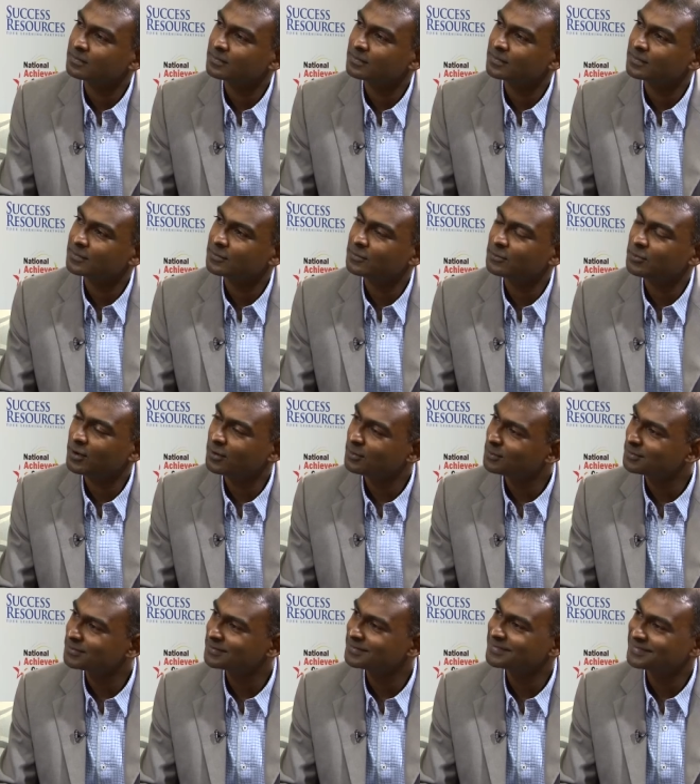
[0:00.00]
nine-year
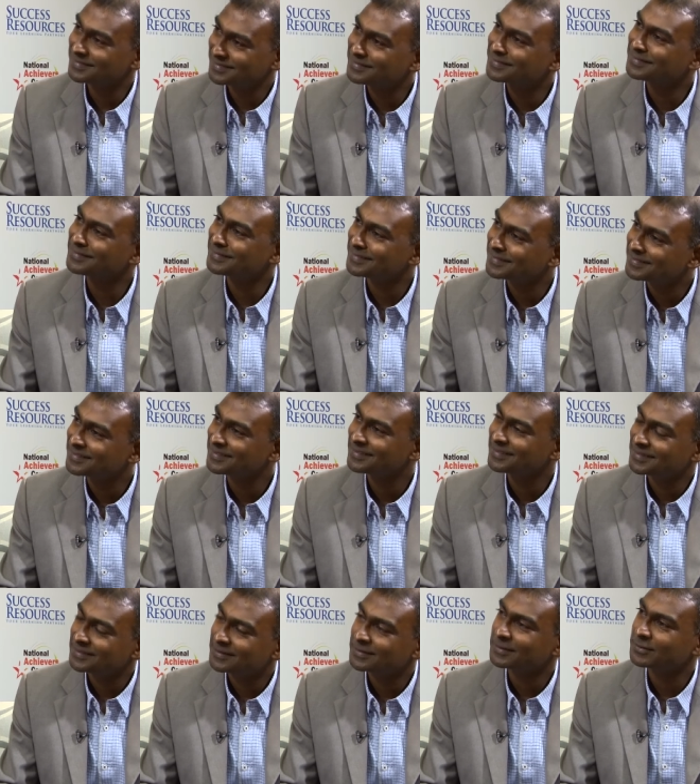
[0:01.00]
career as a jet
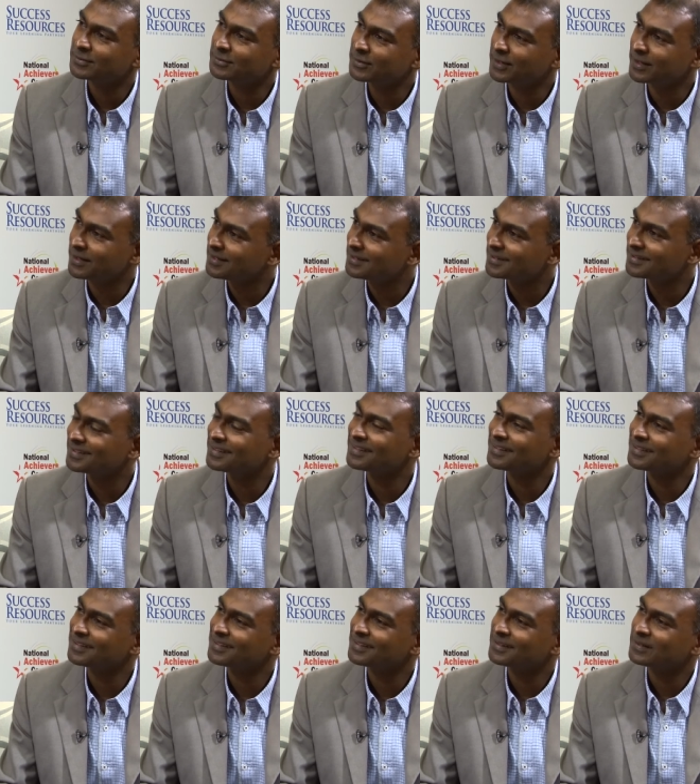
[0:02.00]
pilot. Okay. But
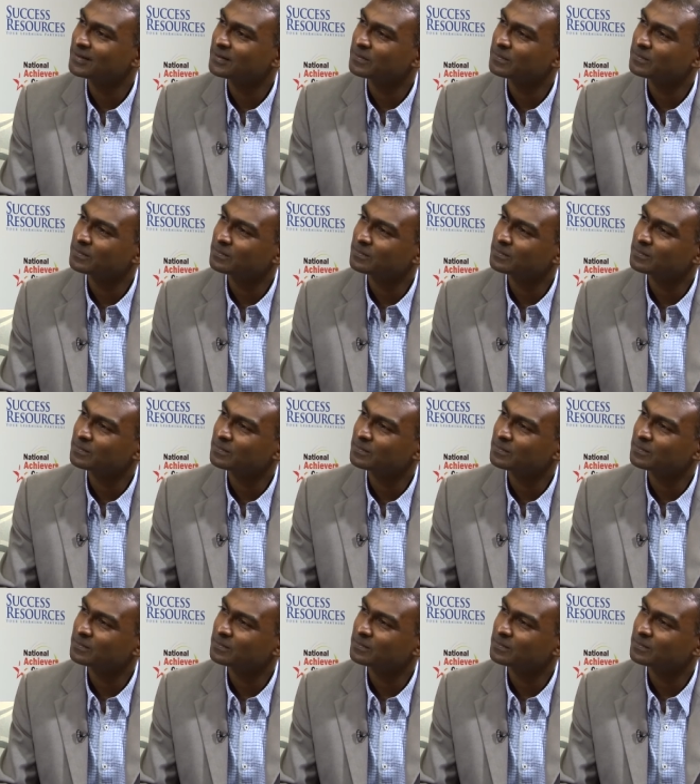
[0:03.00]
instead of uh,